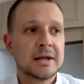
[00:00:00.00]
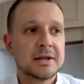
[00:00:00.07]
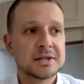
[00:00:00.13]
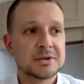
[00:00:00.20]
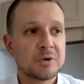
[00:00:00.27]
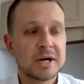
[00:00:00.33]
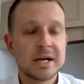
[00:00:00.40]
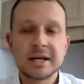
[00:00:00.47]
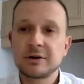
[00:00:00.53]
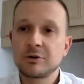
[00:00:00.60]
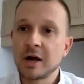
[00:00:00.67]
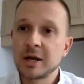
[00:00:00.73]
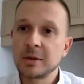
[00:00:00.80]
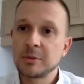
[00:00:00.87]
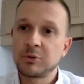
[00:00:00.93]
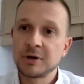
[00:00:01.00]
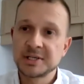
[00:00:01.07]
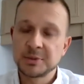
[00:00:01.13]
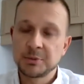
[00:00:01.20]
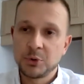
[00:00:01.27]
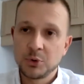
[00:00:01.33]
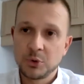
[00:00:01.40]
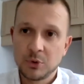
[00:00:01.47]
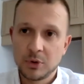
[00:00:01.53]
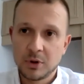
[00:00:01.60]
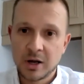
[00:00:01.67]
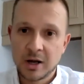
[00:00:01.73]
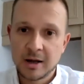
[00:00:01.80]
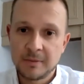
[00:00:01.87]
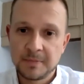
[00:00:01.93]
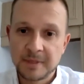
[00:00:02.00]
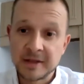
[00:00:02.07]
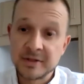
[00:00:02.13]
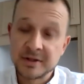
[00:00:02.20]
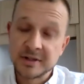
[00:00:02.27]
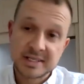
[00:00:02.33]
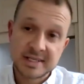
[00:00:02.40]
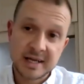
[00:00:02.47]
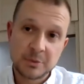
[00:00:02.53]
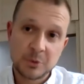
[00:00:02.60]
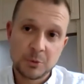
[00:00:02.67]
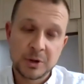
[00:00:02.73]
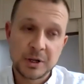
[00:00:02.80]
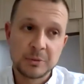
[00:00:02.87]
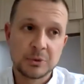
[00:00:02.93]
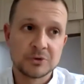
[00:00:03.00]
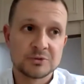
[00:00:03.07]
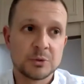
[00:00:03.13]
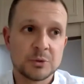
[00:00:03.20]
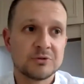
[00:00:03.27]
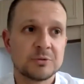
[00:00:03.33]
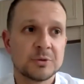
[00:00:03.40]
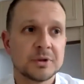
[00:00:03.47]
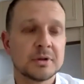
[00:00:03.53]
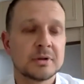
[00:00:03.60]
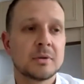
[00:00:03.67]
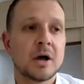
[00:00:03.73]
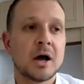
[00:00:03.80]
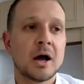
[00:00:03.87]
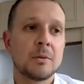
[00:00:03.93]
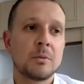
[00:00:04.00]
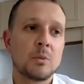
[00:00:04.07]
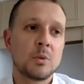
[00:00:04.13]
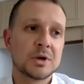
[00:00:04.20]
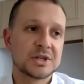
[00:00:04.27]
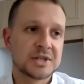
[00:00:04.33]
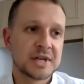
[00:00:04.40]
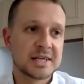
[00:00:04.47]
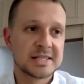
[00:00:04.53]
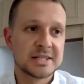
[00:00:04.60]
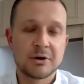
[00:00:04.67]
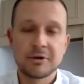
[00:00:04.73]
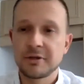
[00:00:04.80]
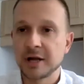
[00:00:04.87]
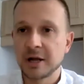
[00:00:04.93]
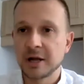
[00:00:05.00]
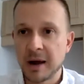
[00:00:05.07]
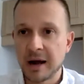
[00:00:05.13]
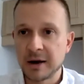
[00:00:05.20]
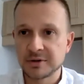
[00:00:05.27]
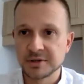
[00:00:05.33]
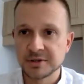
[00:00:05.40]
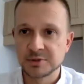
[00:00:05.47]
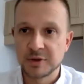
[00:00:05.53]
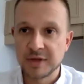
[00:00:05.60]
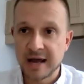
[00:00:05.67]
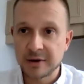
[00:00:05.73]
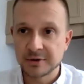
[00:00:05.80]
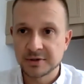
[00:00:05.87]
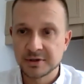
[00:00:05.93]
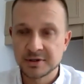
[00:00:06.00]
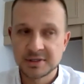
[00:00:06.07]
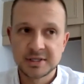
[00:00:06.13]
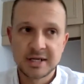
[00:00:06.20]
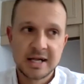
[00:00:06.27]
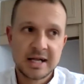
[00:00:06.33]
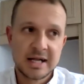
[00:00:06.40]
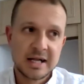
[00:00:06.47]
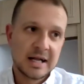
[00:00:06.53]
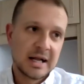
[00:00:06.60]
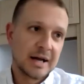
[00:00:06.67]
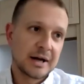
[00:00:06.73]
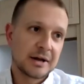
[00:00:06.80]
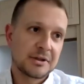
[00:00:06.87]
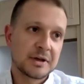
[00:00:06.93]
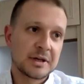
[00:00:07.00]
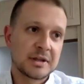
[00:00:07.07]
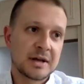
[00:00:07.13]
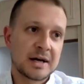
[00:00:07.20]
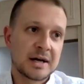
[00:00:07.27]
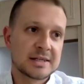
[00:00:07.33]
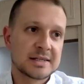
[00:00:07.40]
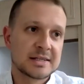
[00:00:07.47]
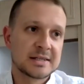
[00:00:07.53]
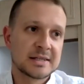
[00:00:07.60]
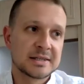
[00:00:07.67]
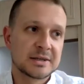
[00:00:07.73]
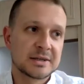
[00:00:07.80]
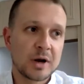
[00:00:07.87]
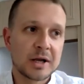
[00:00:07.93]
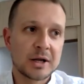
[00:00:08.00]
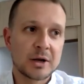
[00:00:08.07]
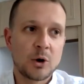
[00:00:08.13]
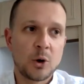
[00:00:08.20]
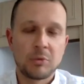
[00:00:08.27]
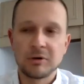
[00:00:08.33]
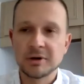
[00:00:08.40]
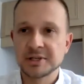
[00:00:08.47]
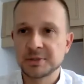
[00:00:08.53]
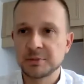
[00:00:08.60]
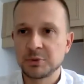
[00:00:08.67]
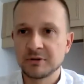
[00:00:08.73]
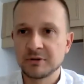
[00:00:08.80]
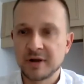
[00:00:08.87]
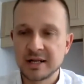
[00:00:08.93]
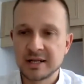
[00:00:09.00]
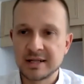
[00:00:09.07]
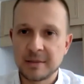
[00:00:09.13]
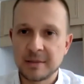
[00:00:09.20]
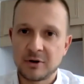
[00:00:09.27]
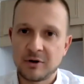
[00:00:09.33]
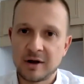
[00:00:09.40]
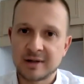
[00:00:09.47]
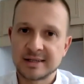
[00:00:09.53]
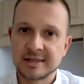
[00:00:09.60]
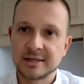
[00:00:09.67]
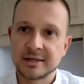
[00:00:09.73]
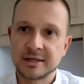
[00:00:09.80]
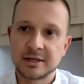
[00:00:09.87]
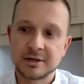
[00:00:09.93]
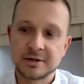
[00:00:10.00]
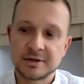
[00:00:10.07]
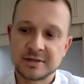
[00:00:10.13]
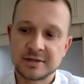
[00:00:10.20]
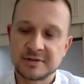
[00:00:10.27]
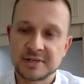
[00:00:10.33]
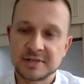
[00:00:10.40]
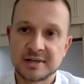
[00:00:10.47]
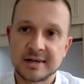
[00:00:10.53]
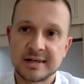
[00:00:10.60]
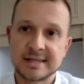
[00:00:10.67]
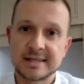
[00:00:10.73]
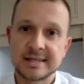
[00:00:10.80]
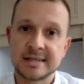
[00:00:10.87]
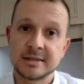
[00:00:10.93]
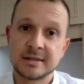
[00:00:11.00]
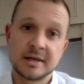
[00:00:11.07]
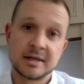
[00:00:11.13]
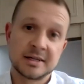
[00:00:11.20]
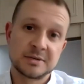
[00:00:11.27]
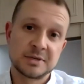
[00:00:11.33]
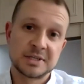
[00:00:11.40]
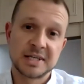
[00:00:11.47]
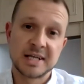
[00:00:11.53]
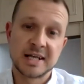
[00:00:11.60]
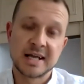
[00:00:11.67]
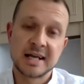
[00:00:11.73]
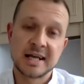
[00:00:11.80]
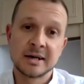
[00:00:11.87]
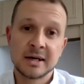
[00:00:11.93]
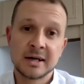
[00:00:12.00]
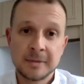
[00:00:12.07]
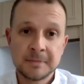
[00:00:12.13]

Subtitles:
There's a really great principle in the disabled people's movement, which says nothing about us without us. And I think that's a great core principle of any democratic and inclusive society. And as we see here,